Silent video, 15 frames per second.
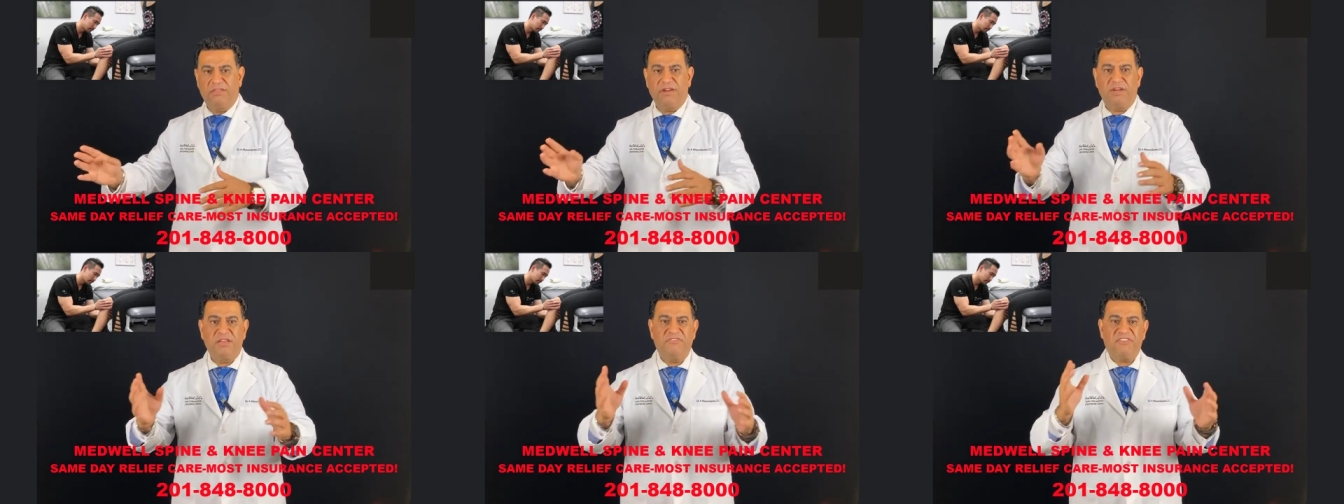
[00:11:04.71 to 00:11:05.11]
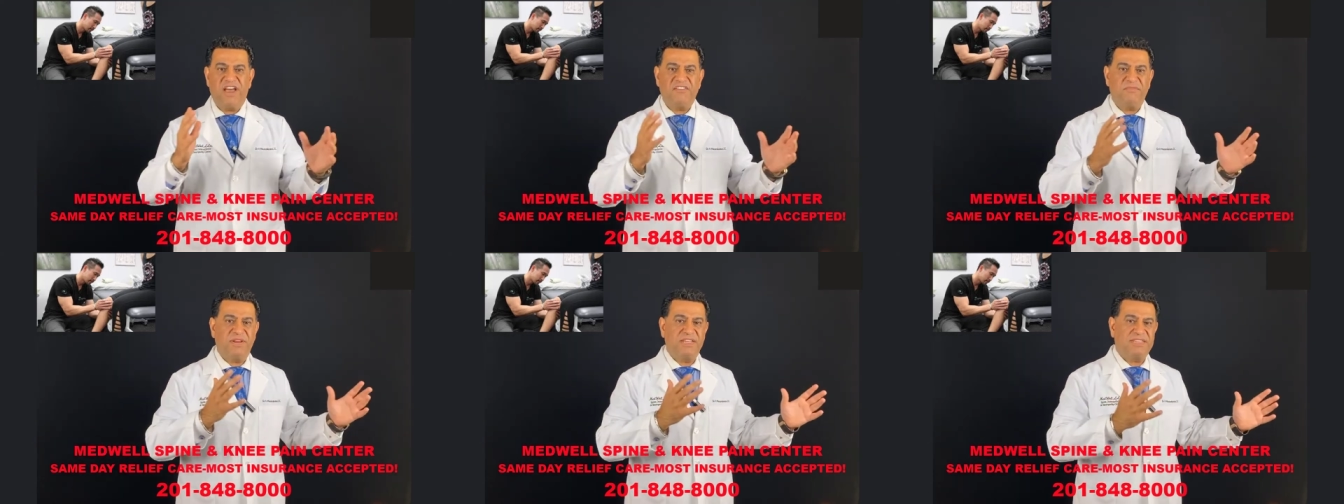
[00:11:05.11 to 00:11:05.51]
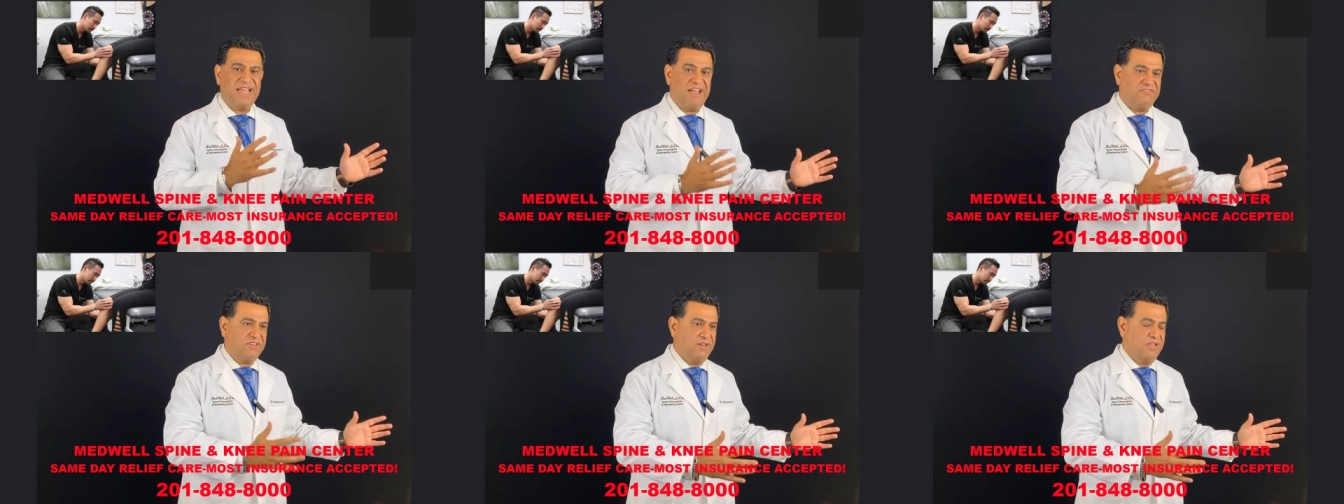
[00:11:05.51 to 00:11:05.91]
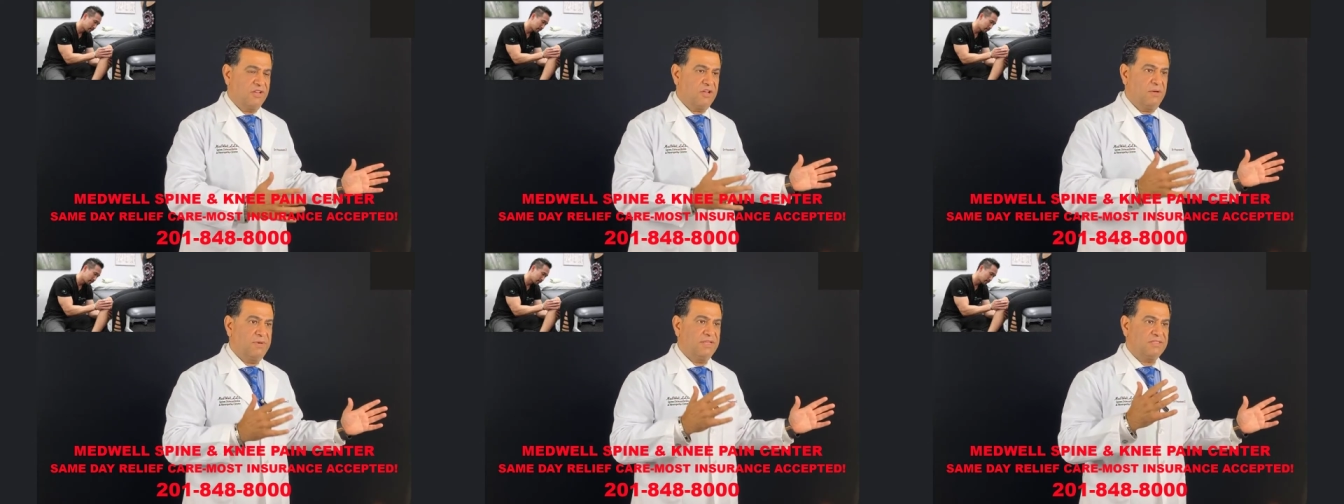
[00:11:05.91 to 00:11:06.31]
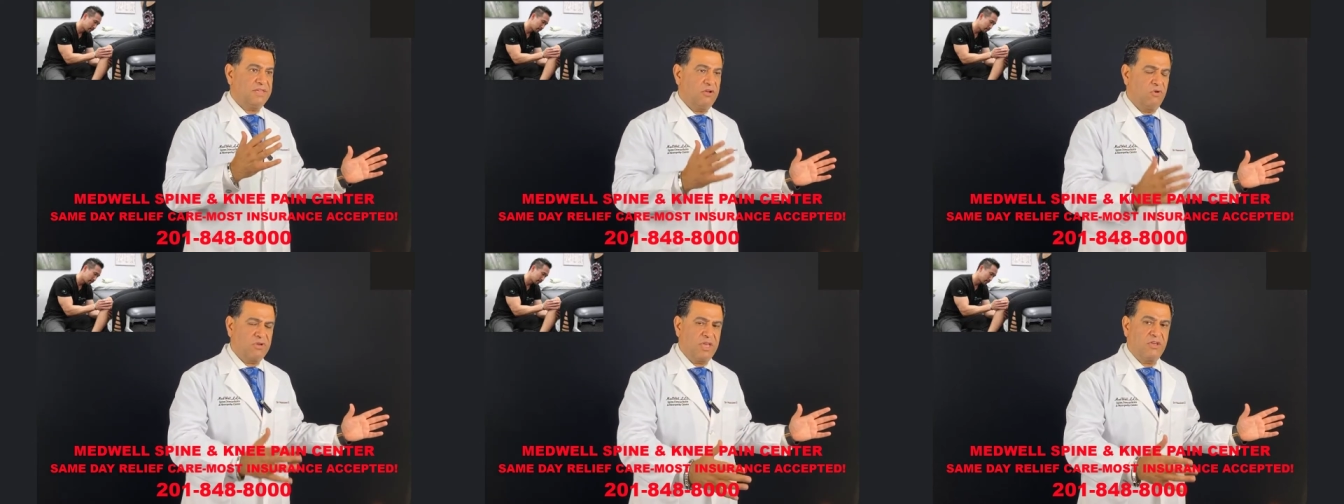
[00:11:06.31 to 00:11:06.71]
35 minutes after they come and
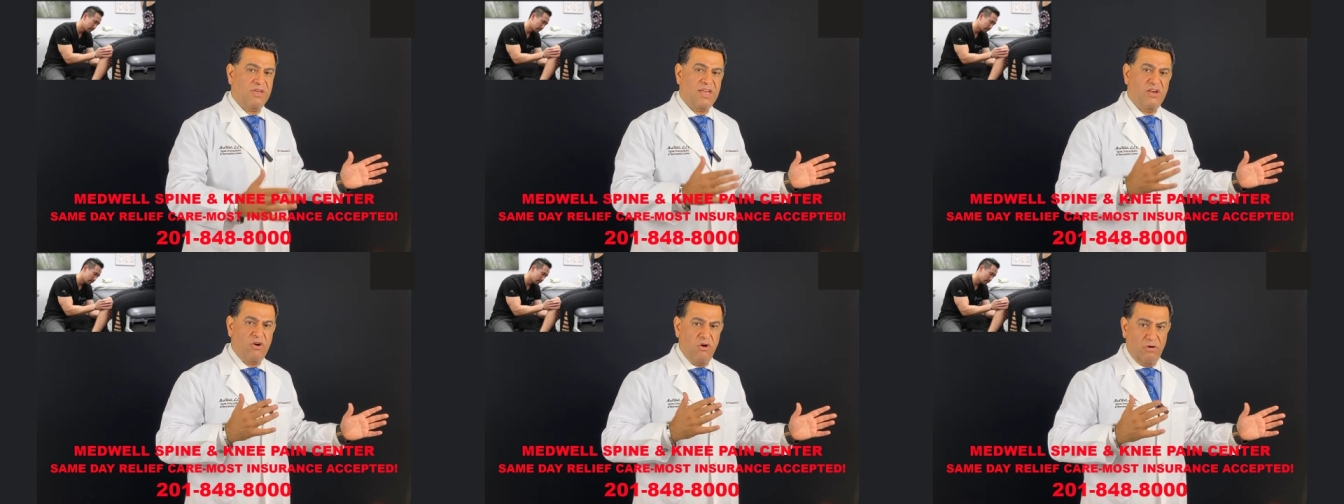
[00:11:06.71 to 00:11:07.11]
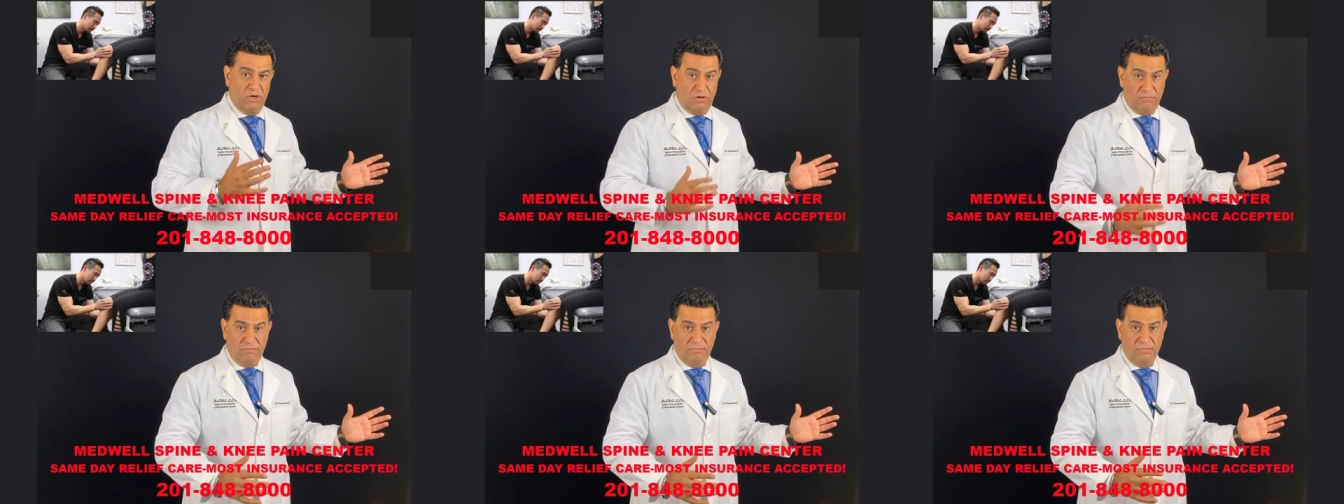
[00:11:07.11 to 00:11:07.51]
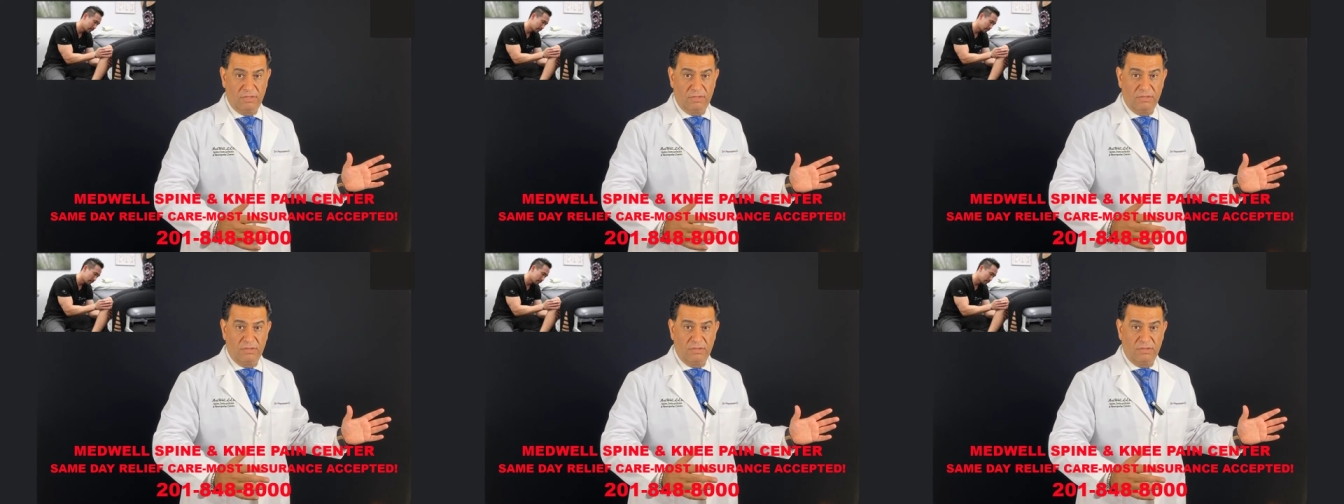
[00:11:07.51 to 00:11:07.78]
say, okay, you can go home,